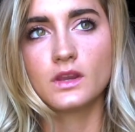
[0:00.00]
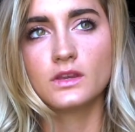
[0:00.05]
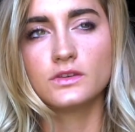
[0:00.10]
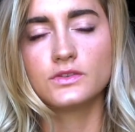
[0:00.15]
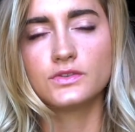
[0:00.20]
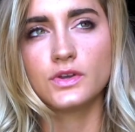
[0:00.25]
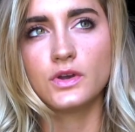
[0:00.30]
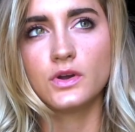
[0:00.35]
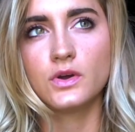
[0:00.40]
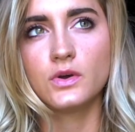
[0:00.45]

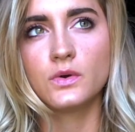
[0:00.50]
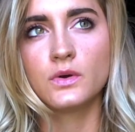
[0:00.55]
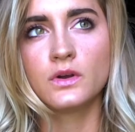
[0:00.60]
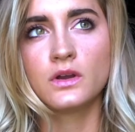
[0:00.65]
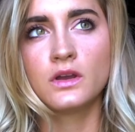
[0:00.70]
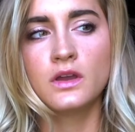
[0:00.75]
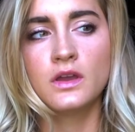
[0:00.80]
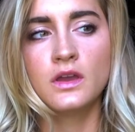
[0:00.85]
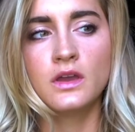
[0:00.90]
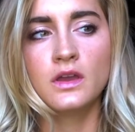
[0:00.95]

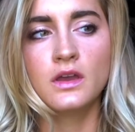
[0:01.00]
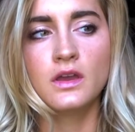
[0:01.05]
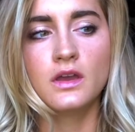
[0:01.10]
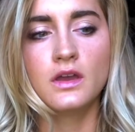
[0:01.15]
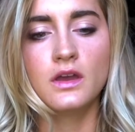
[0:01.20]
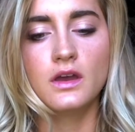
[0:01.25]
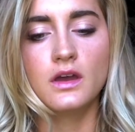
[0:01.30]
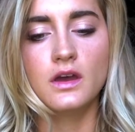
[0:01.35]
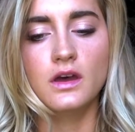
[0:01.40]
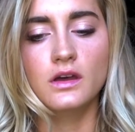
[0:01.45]
So
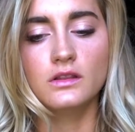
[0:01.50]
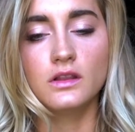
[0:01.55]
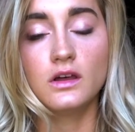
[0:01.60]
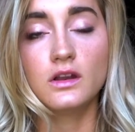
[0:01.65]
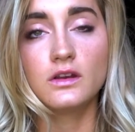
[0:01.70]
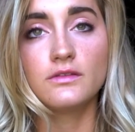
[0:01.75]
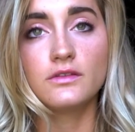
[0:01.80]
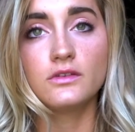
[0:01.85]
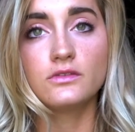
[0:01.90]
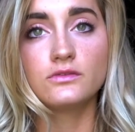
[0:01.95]
a
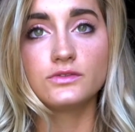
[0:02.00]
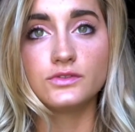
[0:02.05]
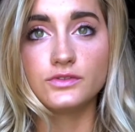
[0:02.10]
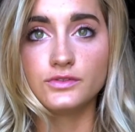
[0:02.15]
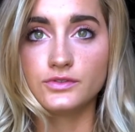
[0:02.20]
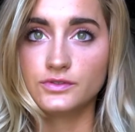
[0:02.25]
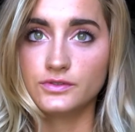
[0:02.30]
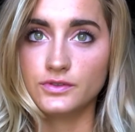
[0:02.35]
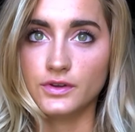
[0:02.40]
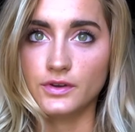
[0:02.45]
lot of you
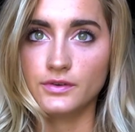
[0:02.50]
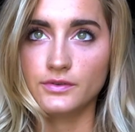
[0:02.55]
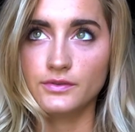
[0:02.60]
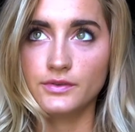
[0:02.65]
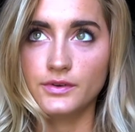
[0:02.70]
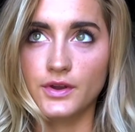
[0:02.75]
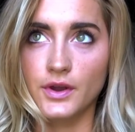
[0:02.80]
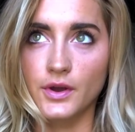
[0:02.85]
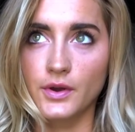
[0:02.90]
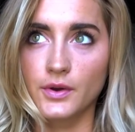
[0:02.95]

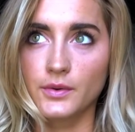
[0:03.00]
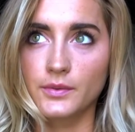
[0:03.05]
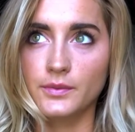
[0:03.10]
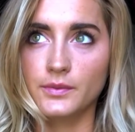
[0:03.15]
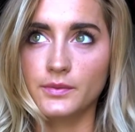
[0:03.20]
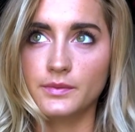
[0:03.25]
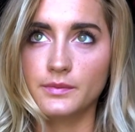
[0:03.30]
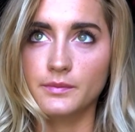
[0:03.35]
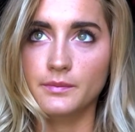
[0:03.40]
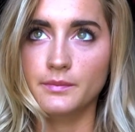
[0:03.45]
don't know,